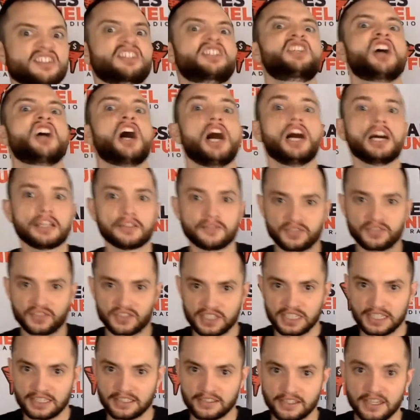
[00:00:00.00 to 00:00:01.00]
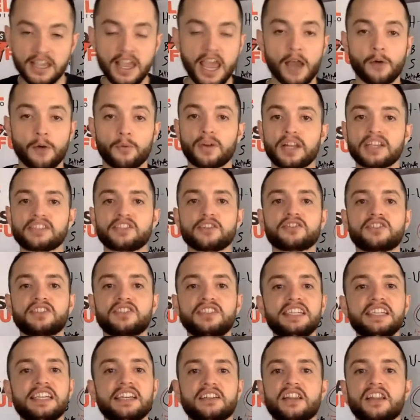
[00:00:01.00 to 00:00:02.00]
B, there's a ton of Cs. And when I
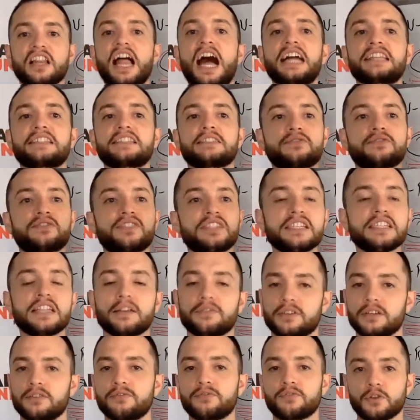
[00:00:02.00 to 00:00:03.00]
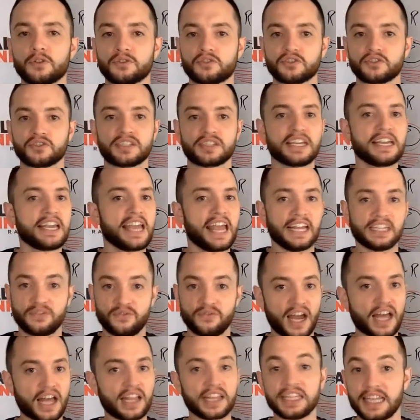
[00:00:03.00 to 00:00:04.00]
start seeing lots of C-level influencers,
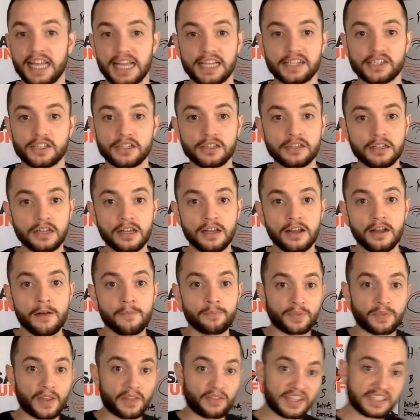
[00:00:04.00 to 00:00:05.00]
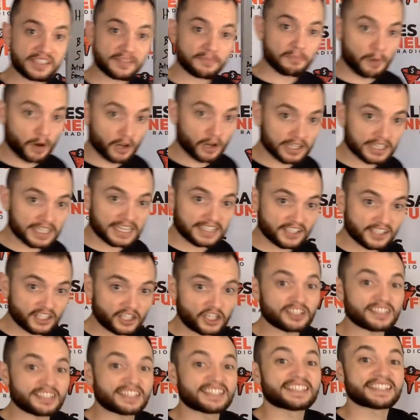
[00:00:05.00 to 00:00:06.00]
it's validation that this
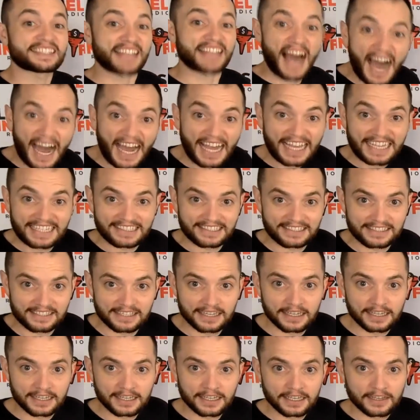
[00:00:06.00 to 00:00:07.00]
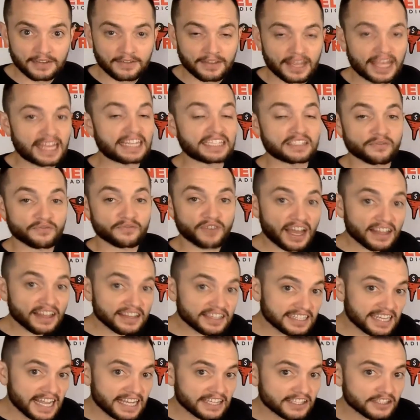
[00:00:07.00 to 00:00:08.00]
market is a good size. And it's
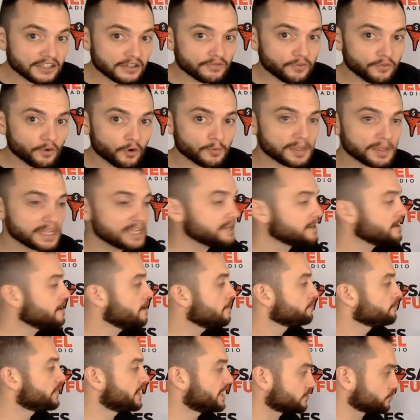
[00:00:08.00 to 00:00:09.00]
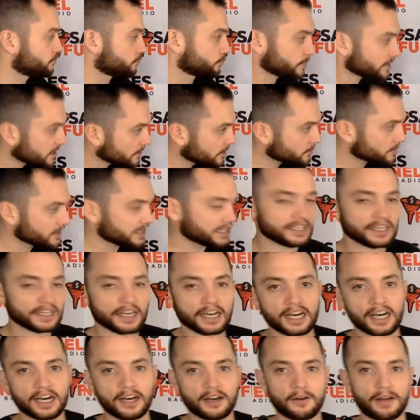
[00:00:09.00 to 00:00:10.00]
validation for me that it's really,
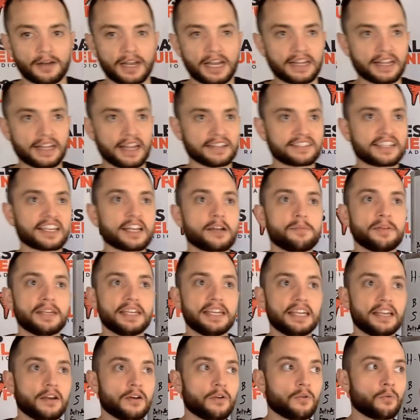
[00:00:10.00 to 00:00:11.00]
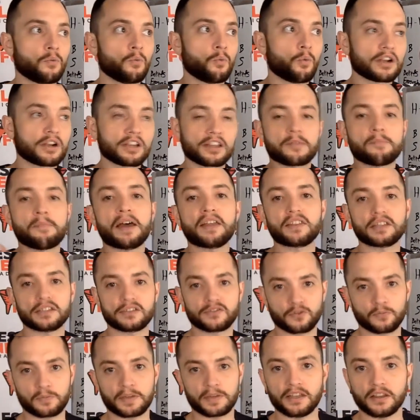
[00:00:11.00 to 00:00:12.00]
really, it's going to be one of the
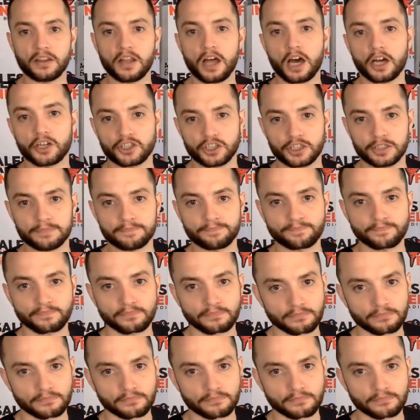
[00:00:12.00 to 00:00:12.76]
methods for me to launch in.